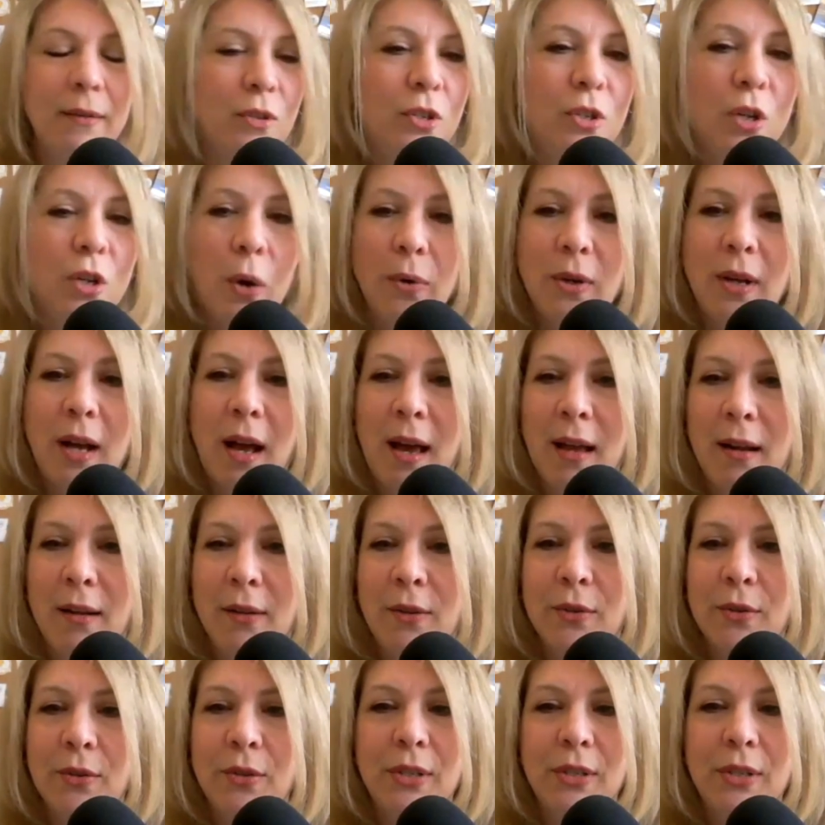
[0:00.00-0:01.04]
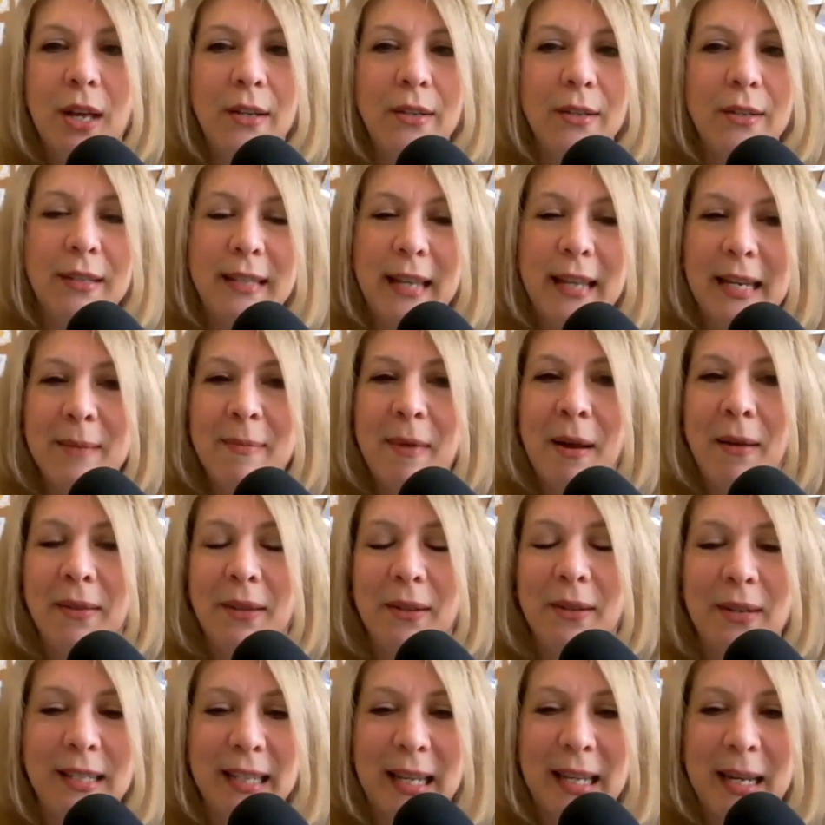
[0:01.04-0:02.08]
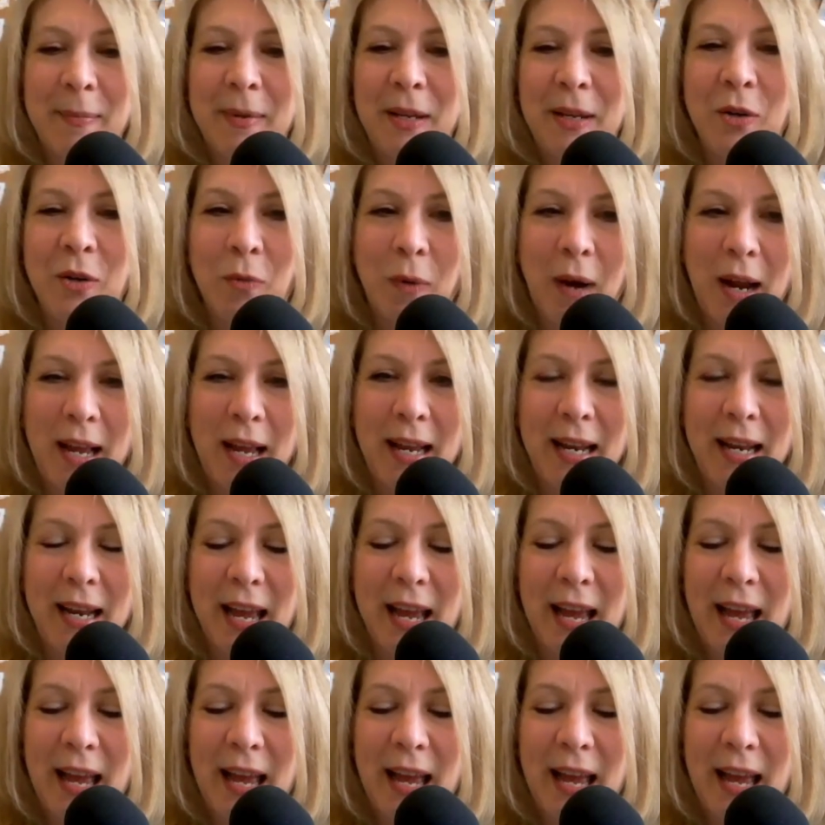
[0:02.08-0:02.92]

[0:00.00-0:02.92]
Don't coddle your son. Send him out there. He's going to be great.